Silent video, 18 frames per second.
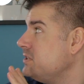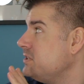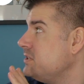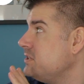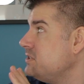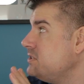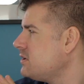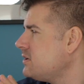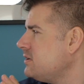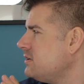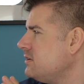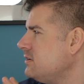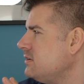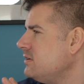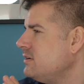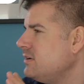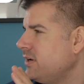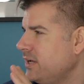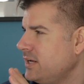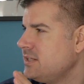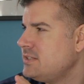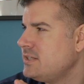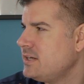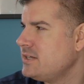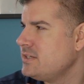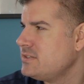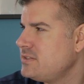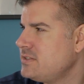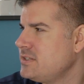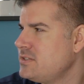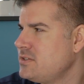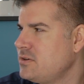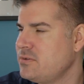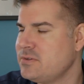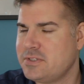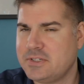to work, and it does. That's
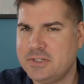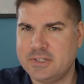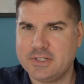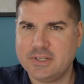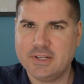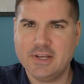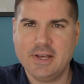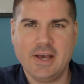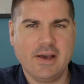always good.